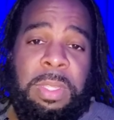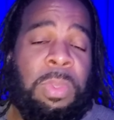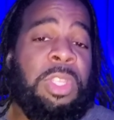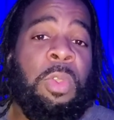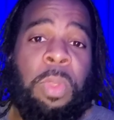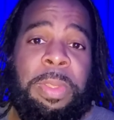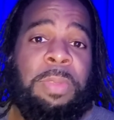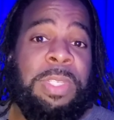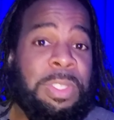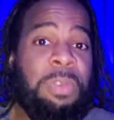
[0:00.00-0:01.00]
what the
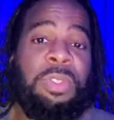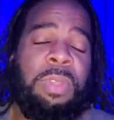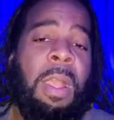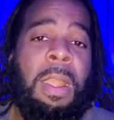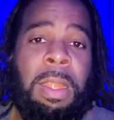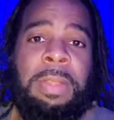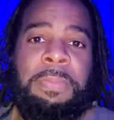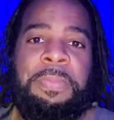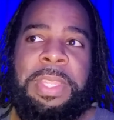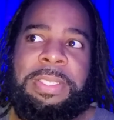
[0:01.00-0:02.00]
query results are
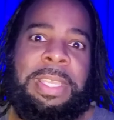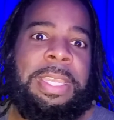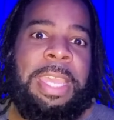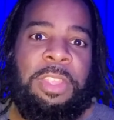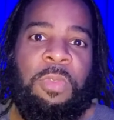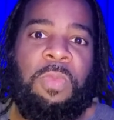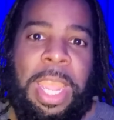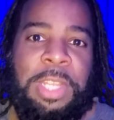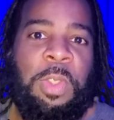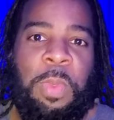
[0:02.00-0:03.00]
and say, can you
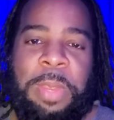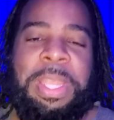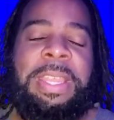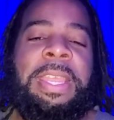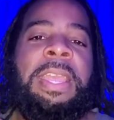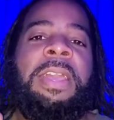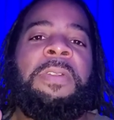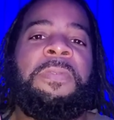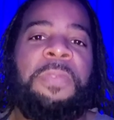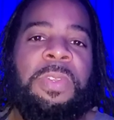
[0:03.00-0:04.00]
write a query
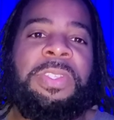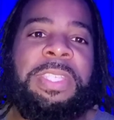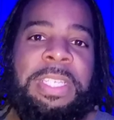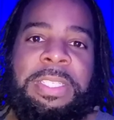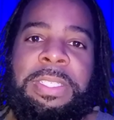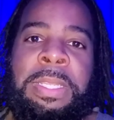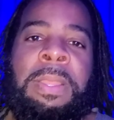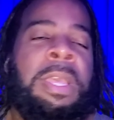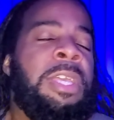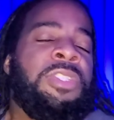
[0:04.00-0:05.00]
for this?
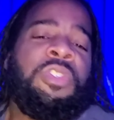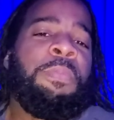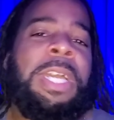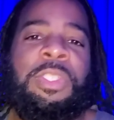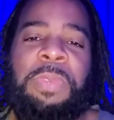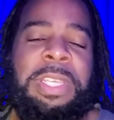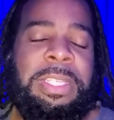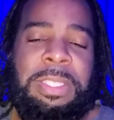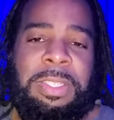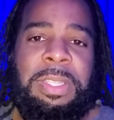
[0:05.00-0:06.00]
So you might as
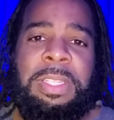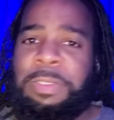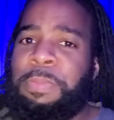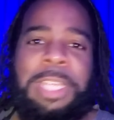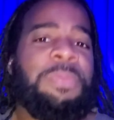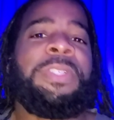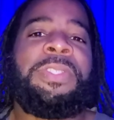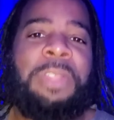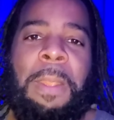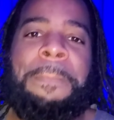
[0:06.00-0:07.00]
well
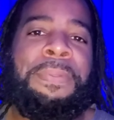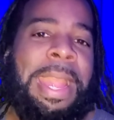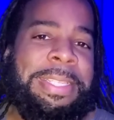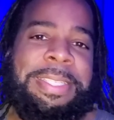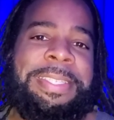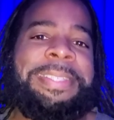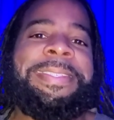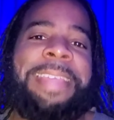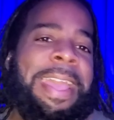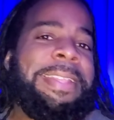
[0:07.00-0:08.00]
start
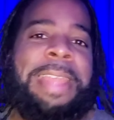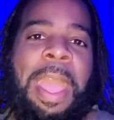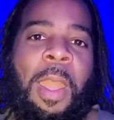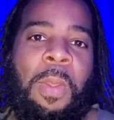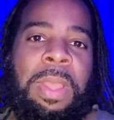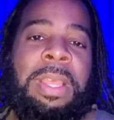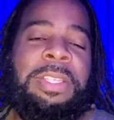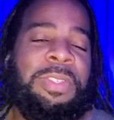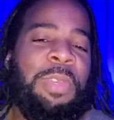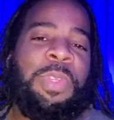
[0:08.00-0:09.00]
practicing that now,
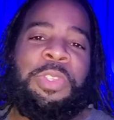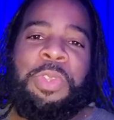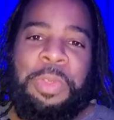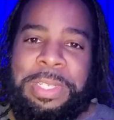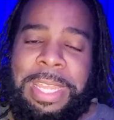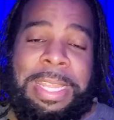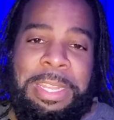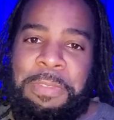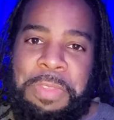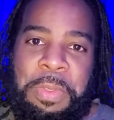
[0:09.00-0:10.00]
so that when you go in that
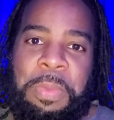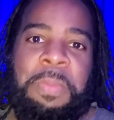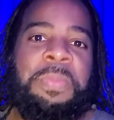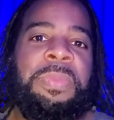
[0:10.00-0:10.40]
interview,